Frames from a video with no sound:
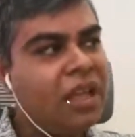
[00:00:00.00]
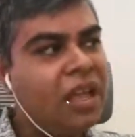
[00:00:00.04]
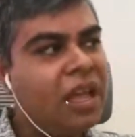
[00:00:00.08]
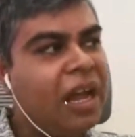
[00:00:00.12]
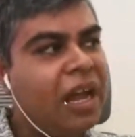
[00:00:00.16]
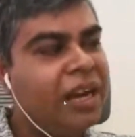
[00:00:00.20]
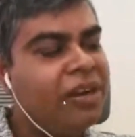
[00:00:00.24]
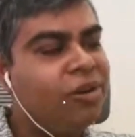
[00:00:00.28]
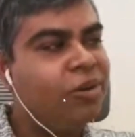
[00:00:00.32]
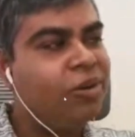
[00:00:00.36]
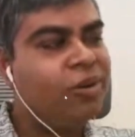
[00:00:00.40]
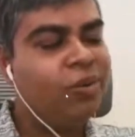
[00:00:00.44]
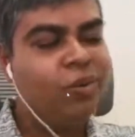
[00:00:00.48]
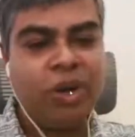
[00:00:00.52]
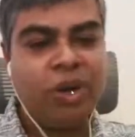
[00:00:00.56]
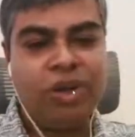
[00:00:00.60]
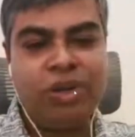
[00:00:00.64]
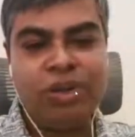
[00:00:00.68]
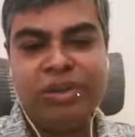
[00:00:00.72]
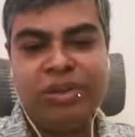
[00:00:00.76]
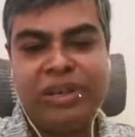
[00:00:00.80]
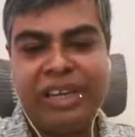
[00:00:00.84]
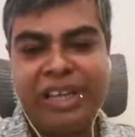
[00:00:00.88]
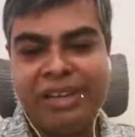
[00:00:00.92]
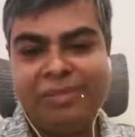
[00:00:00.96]
I don't want to
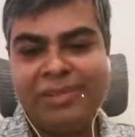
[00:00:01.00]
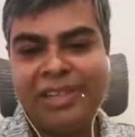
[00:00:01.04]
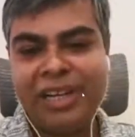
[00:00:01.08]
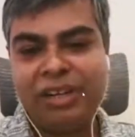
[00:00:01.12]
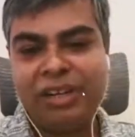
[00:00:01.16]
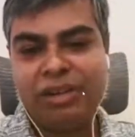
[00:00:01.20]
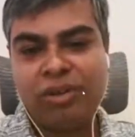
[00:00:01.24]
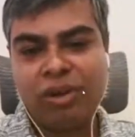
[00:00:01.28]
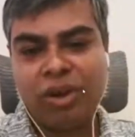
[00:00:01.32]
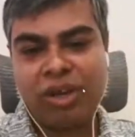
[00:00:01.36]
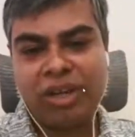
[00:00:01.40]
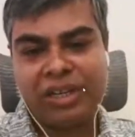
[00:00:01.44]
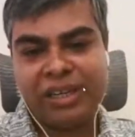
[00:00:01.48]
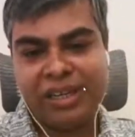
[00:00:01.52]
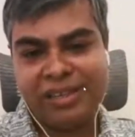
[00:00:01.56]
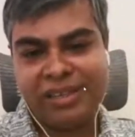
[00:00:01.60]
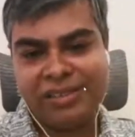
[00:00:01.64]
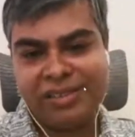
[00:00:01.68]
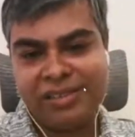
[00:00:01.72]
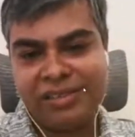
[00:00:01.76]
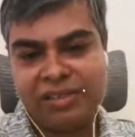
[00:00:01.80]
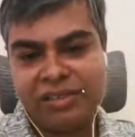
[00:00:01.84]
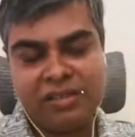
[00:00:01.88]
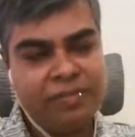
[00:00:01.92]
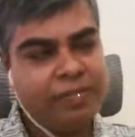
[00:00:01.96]
name that
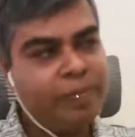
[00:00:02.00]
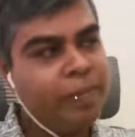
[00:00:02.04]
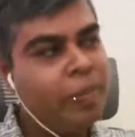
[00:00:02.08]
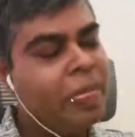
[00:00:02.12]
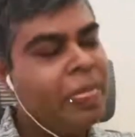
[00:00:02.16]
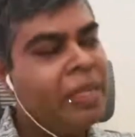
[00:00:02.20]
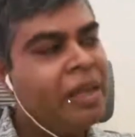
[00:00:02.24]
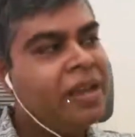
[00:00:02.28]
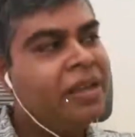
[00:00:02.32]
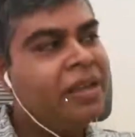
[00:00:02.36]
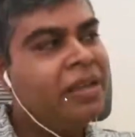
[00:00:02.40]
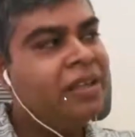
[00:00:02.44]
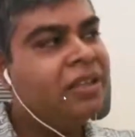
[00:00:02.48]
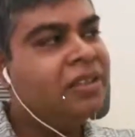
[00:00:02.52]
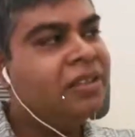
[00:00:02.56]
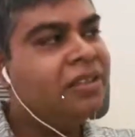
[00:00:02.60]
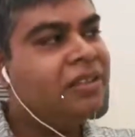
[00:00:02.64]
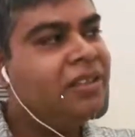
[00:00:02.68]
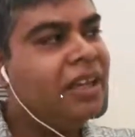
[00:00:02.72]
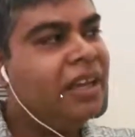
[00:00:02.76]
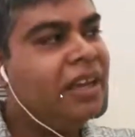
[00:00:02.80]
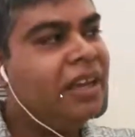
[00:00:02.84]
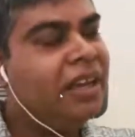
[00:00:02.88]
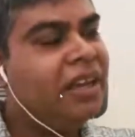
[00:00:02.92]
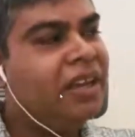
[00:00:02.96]
organization.
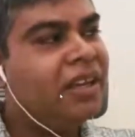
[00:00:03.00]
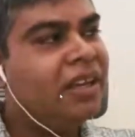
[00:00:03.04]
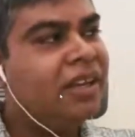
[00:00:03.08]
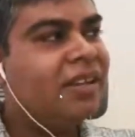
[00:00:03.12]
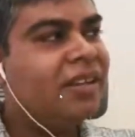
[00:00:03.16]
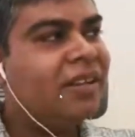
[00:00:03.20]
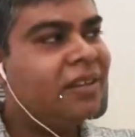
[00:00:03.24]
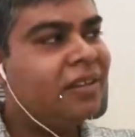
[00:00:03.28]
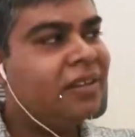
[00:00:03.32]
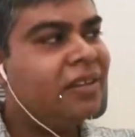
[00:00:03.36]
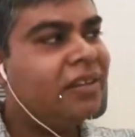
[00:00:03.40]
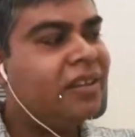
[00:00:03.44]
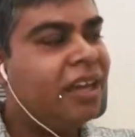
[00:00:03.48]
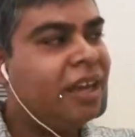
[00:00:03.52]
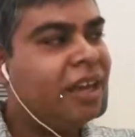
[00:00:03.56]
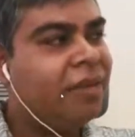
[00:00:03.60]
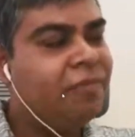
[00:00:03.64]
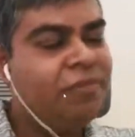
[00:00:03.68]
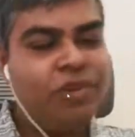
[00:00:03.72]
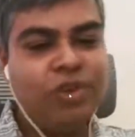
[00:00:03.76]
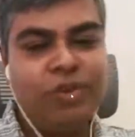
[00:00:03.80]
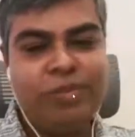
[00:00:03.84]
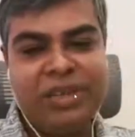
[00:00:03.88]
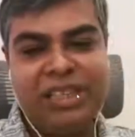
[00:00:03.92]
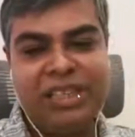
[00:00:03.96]
They came
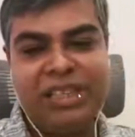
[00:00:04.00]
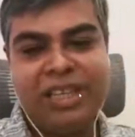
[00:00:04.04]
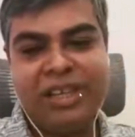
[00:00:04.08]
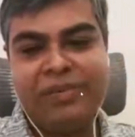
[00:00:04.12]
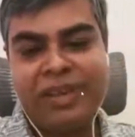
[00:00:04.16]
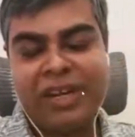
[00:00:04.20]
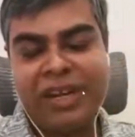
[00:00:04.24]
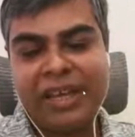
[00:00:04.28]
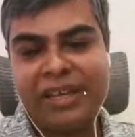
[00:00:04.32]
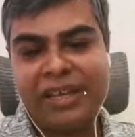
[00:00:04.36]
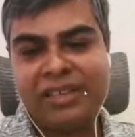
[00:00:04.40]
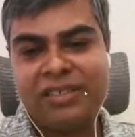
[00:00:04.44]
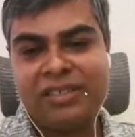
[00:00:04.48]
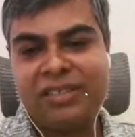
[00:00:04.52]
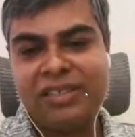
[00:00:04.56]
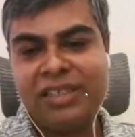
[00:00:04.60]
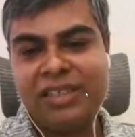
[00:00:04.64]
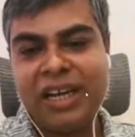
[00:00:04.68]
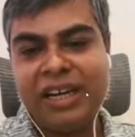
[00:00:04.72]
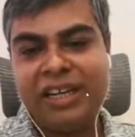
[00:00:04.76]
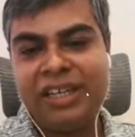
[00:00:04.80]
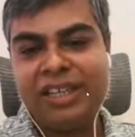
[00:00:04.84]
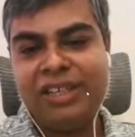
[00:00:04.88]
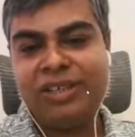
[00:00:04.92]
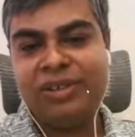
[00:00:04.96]
to me, they were
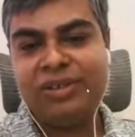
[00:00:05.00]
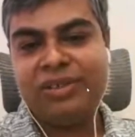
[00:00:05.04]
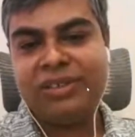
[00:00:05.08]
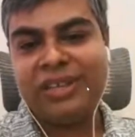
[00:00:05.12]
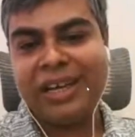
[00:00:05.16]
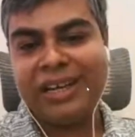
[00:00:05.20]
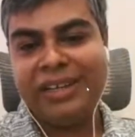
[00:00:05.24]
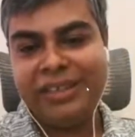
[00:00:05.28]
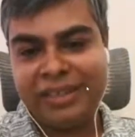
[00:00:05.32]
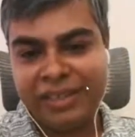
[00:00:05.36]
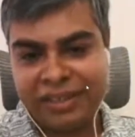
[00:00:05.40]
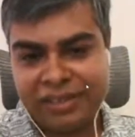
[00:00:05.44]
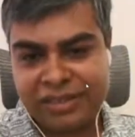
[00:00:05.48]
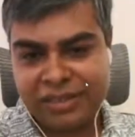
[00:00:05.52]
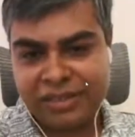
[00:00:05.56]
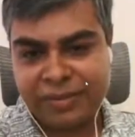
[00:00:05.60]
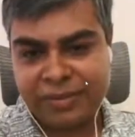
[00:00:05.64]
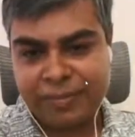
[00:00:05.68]
ex-DRDO scientists,